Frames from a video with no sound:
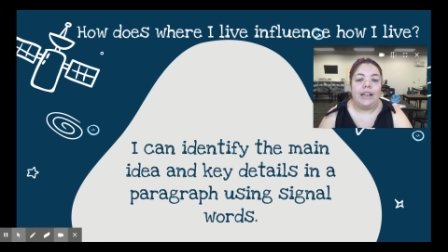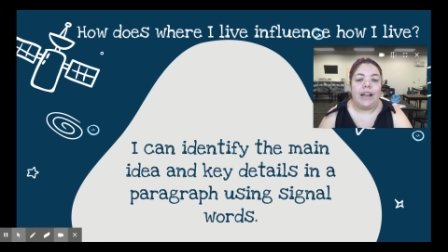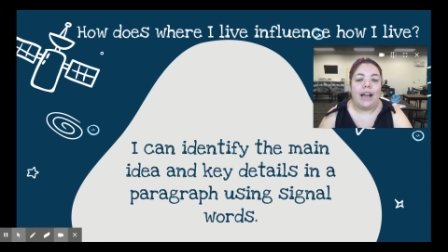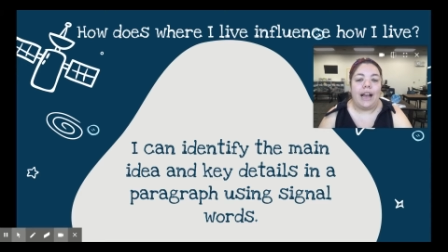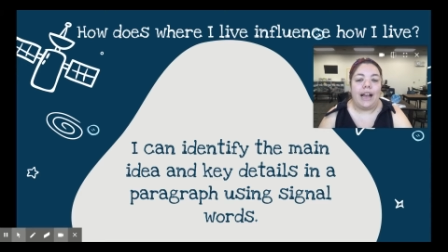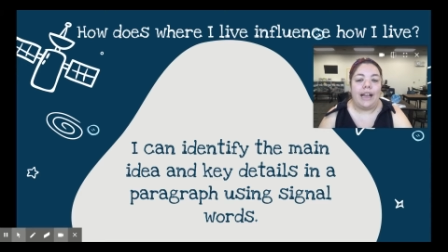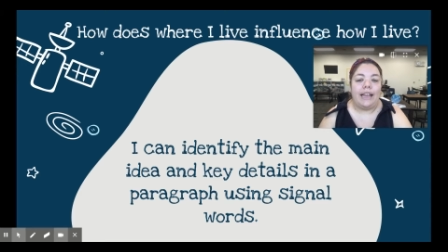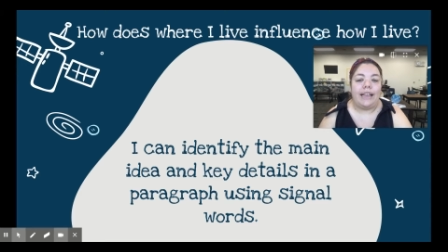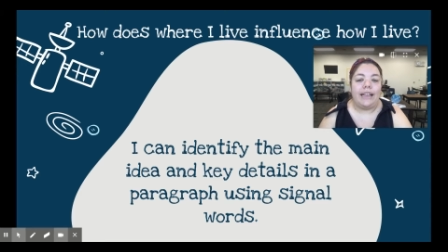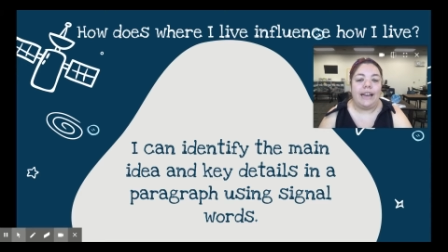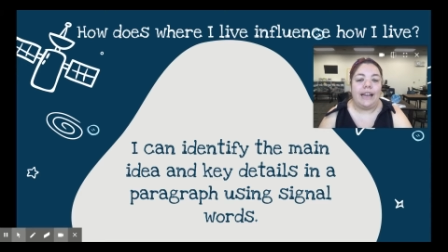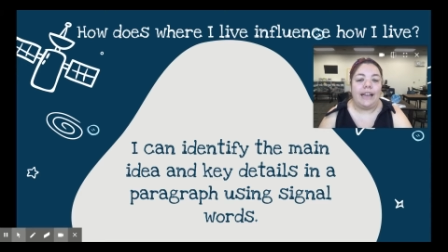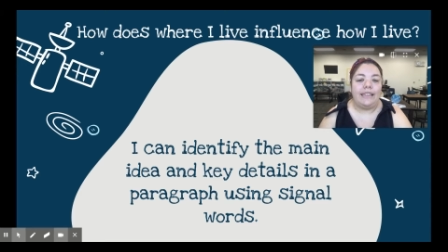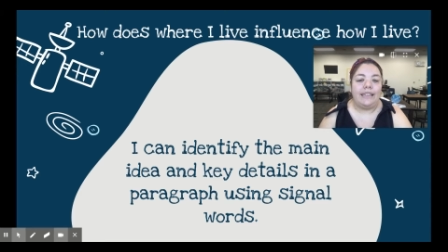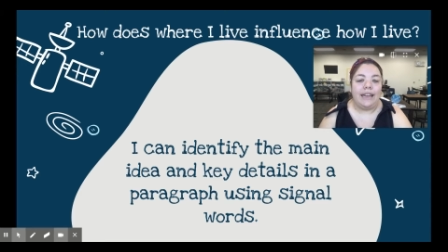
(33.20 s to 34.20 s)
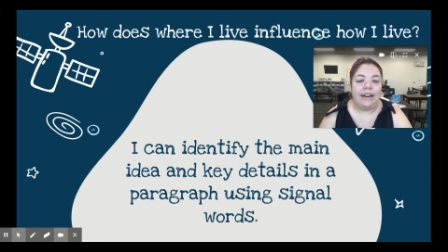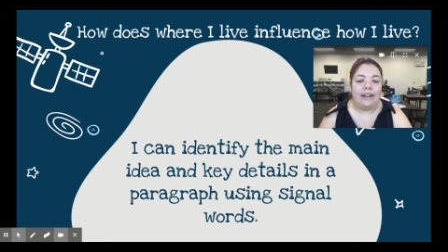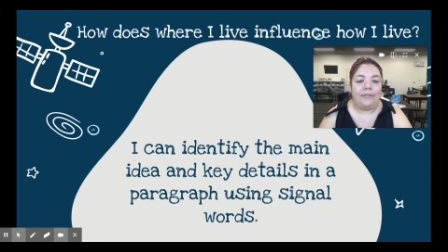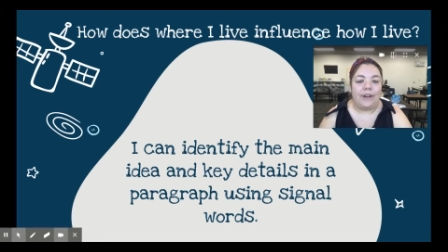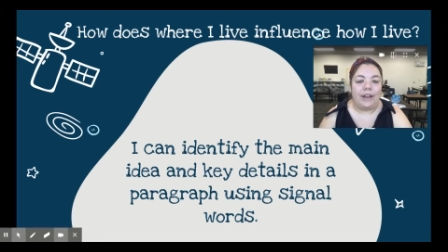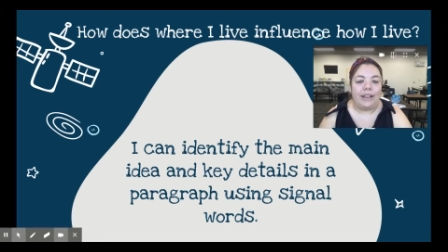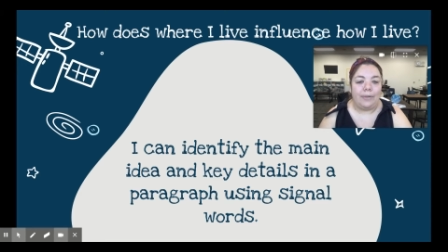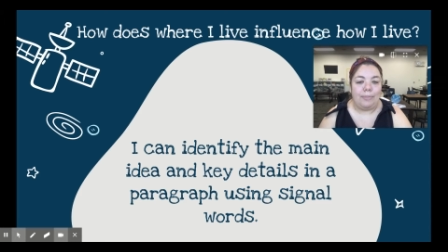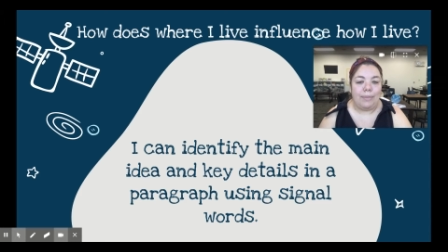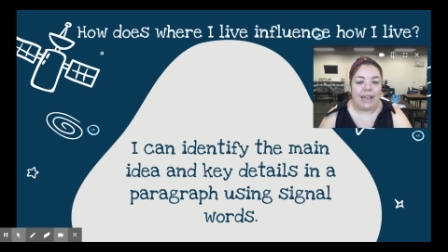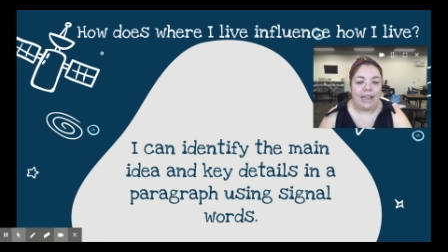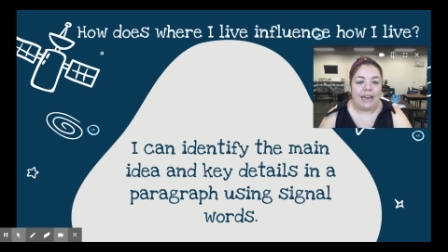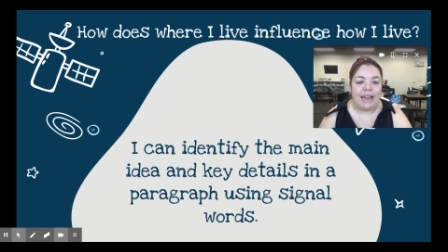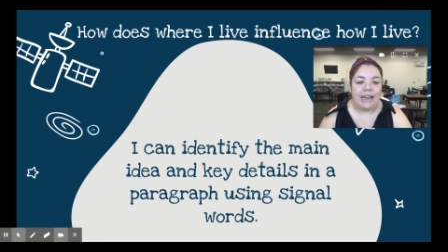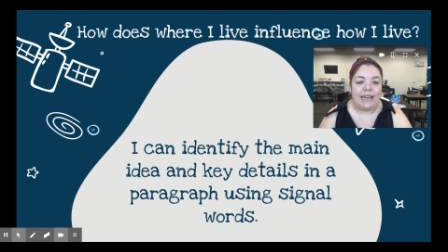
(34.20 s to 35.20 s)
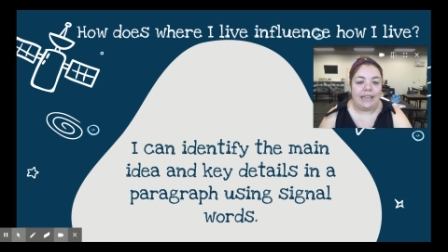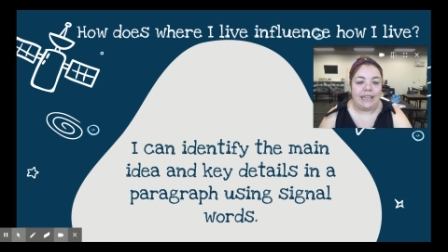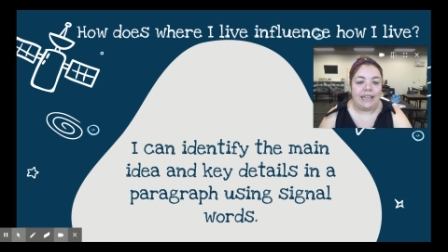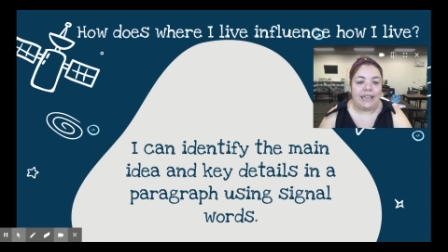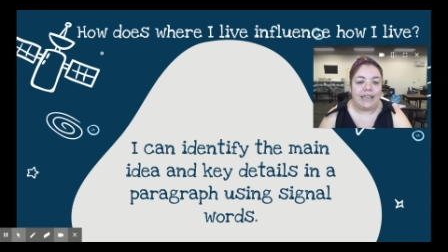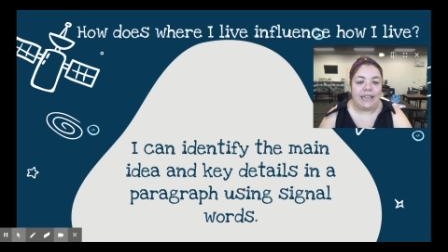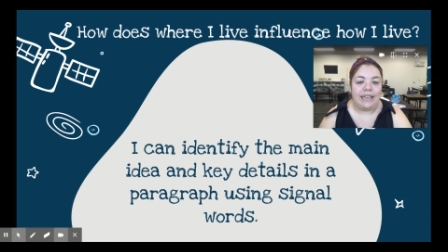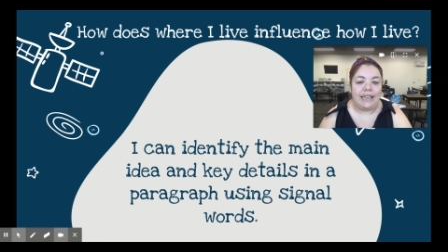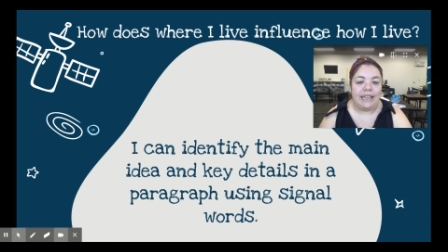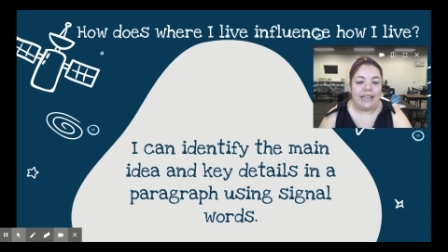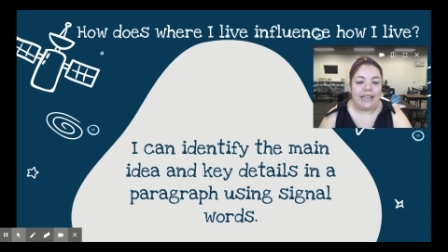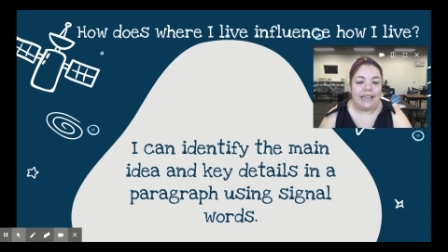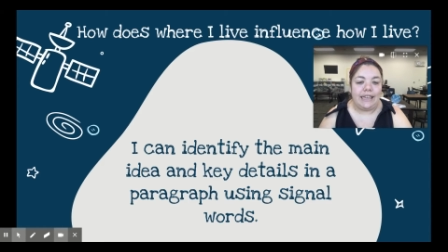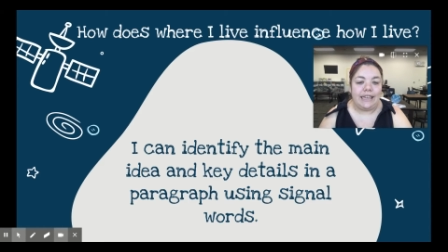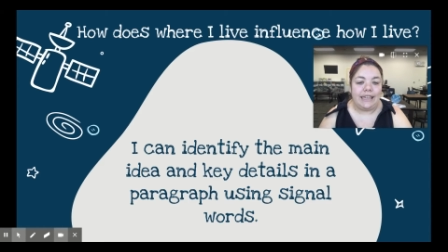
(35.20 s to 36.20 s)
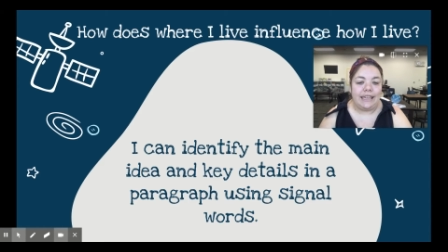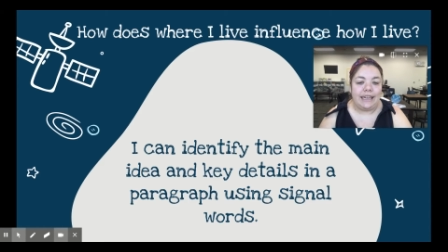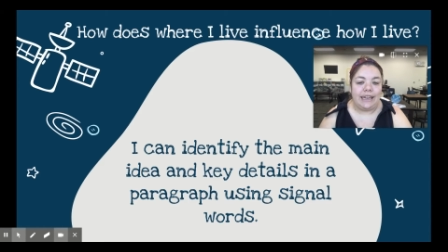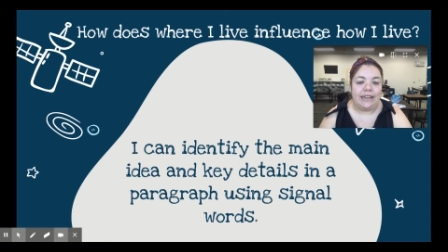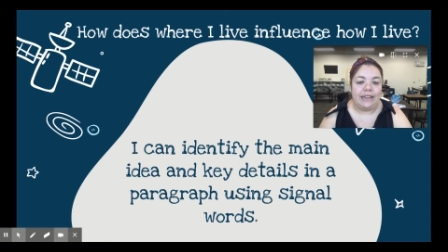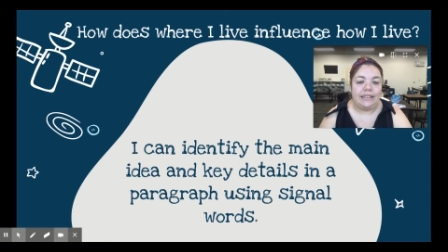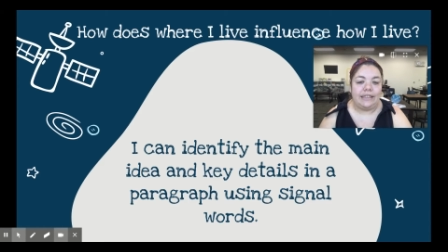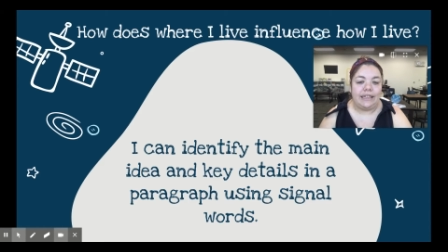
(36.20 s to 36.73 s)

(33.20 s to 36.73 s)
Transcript: I can identify the main idea and key details